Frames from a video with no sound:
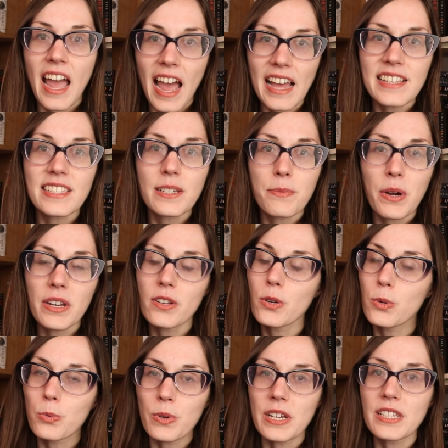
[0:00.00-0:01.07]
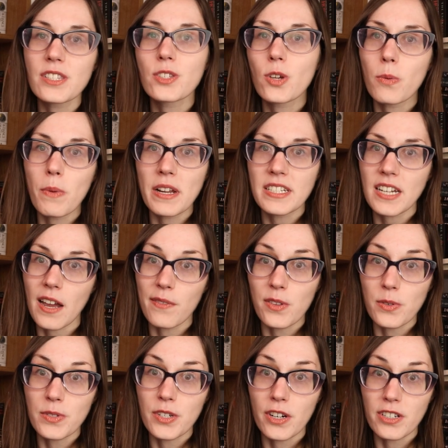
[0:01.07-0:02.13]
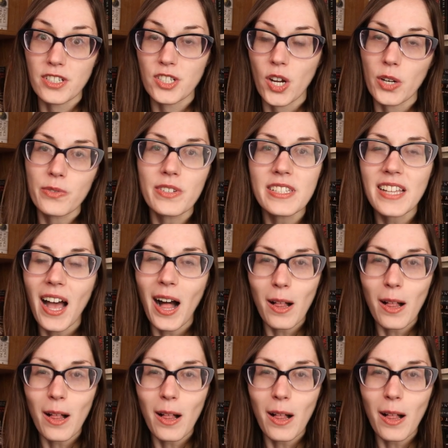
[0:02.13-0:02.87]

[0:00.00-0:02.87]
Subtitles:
As someone who reads so much of those dark genres,